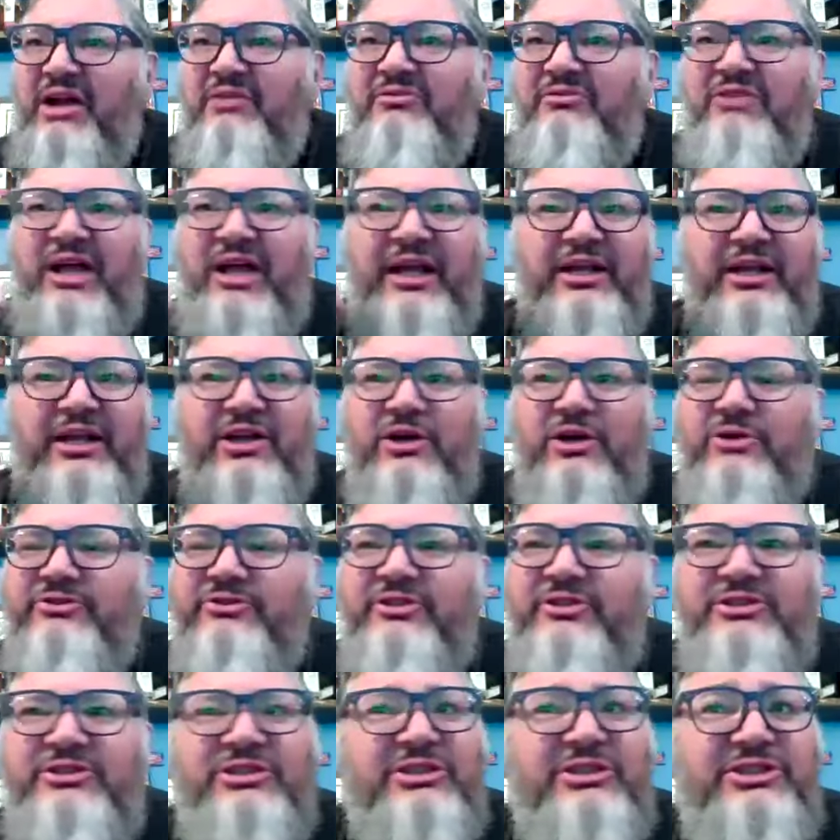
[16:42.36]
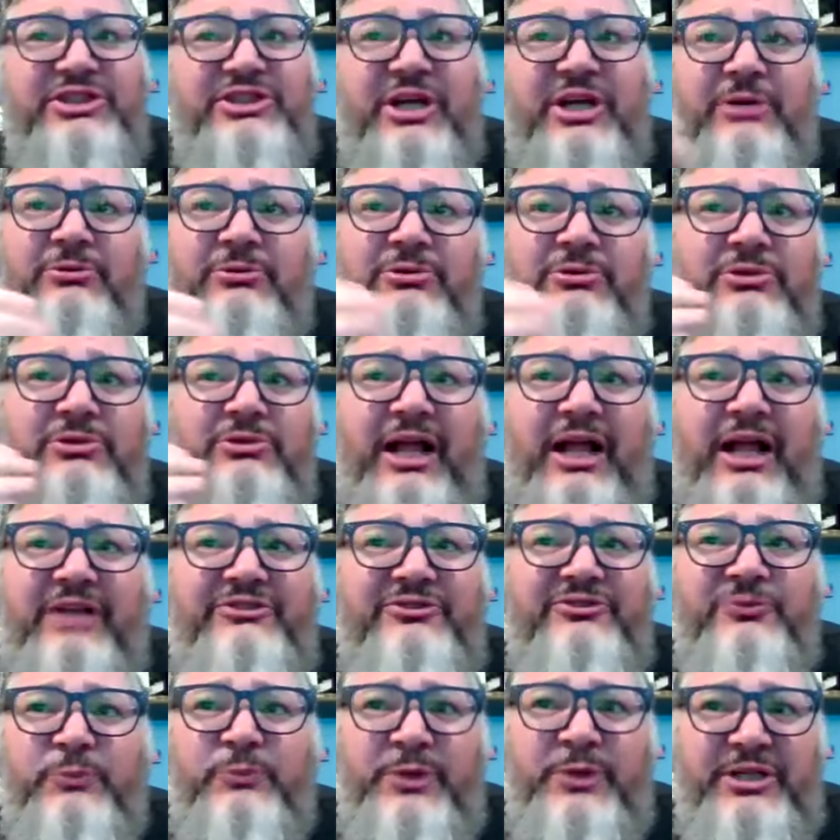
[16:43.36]
of like goes into
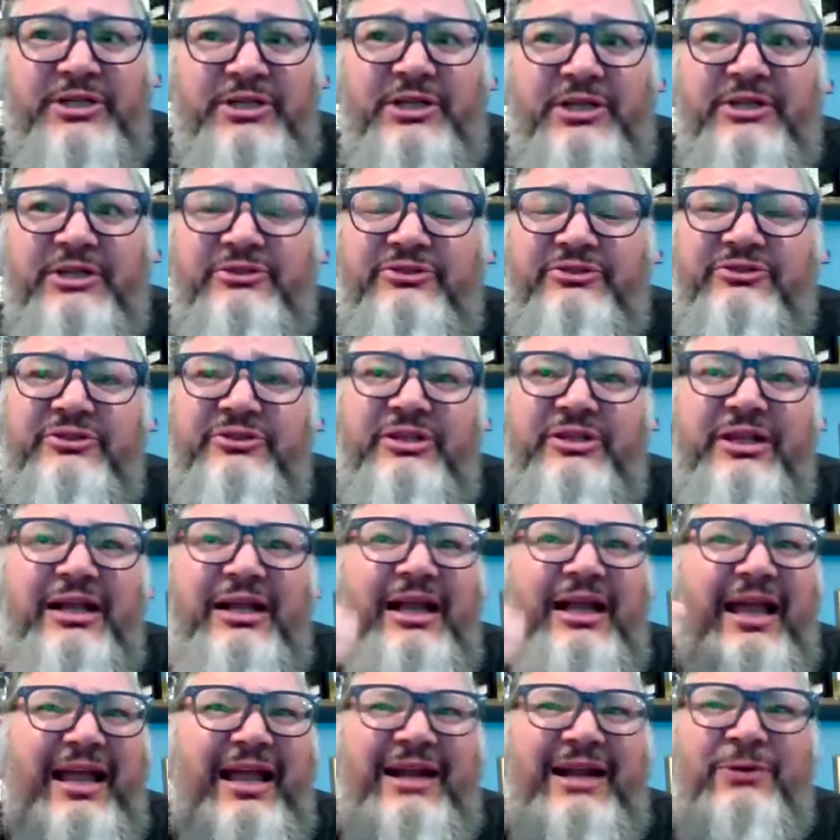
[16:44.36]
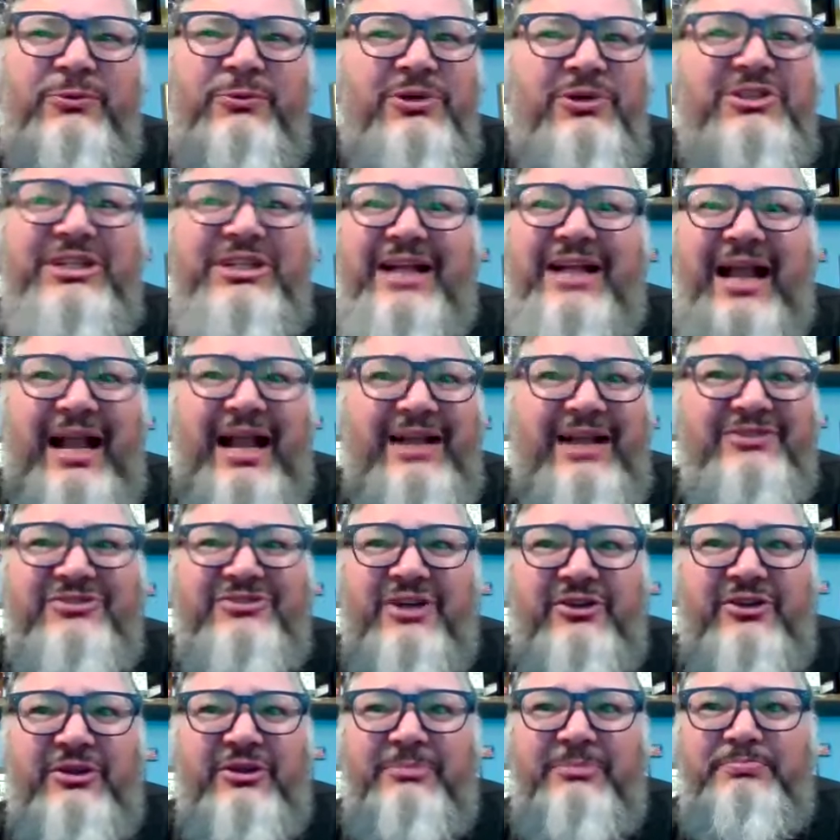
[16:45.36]
generalized sweetness, and it really hangs
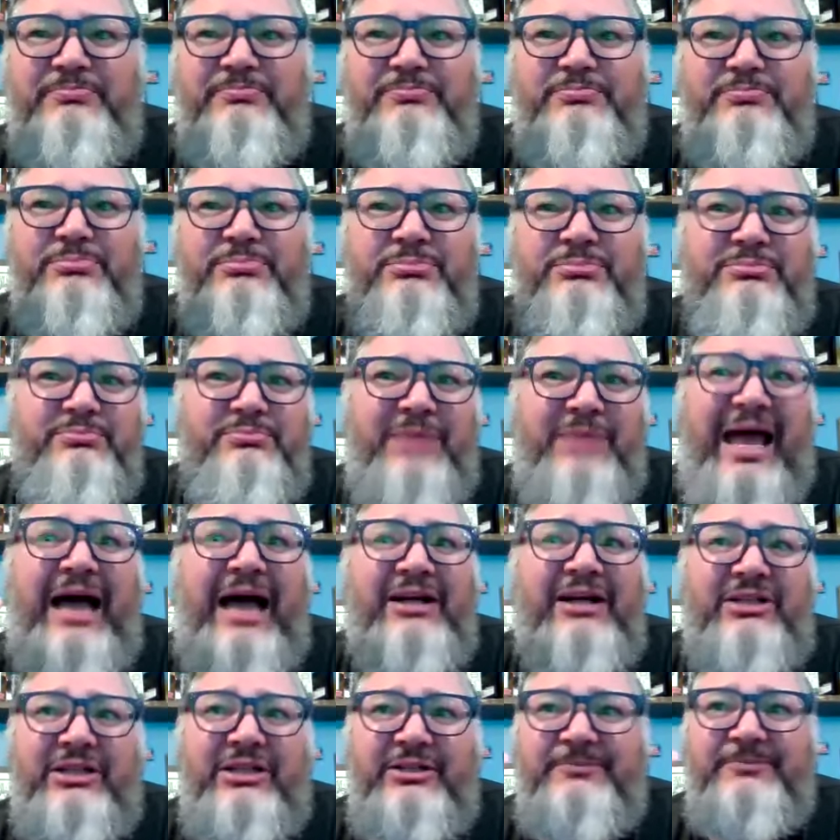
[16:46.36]
on the palate.